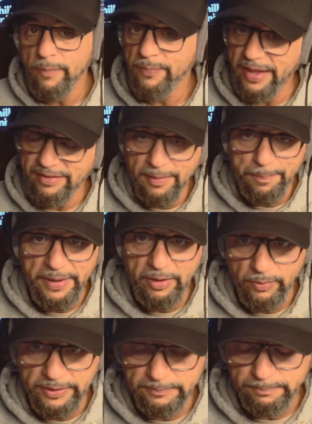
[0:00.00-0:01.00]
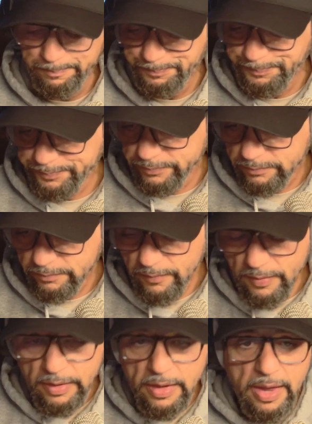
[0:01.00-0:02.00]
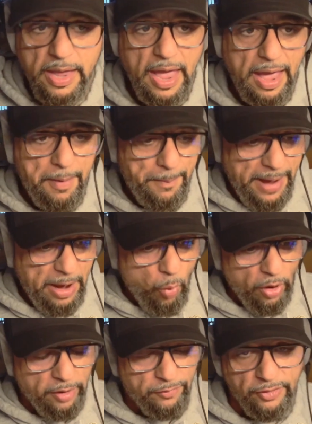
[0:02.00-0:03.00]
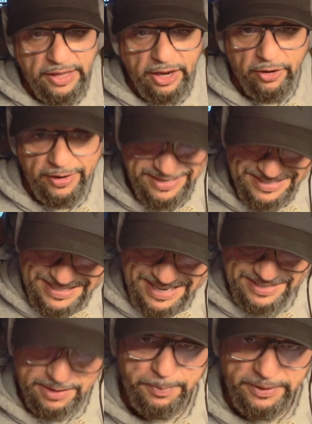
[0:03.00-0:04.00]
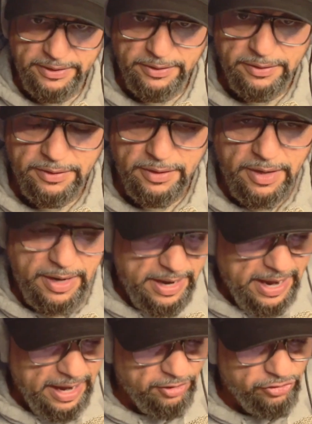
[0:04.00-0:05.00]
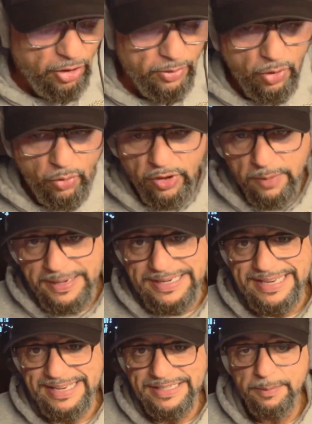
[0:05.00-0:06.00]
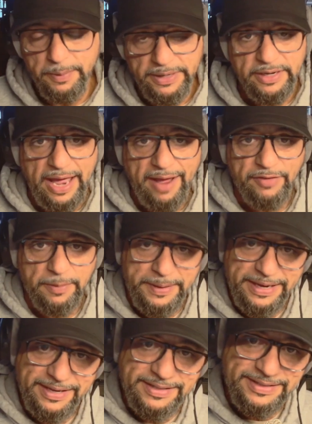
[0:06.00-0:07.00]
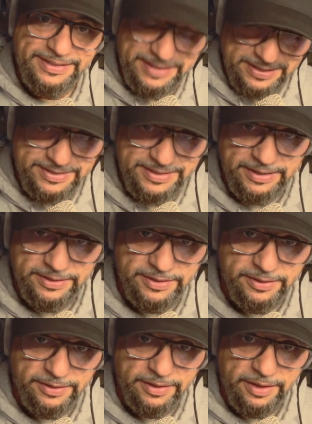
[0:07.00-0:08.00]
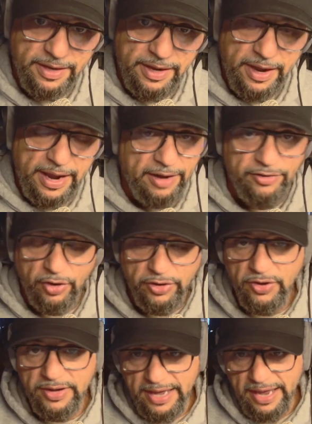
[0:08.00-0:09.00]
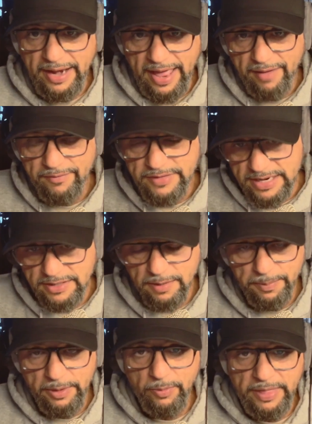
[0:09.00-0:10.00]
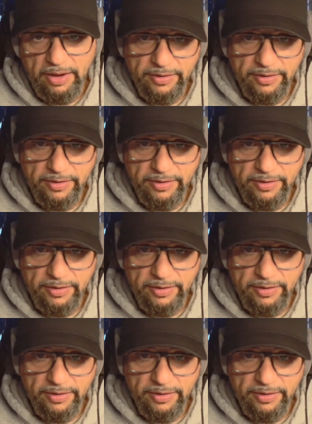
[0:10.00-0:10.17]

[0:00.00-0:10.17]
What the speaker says: that's a big one. My word for the year is discipline. And so in order to be disciplined, I have to be consistent. And so you can't have discipline without